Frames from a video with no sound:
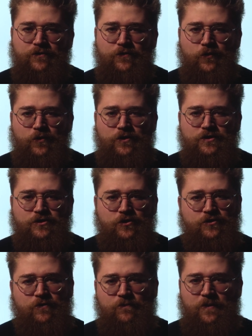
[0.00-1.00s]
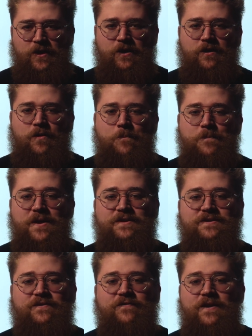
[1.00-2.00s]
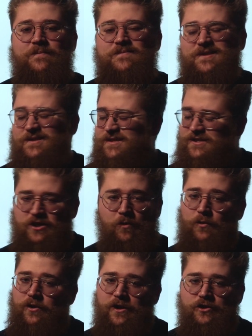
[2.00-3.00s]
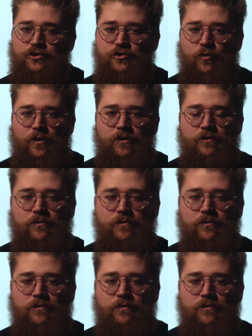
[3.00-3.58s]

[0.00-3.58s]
for the search of meaning amidst fame's double-edged sword.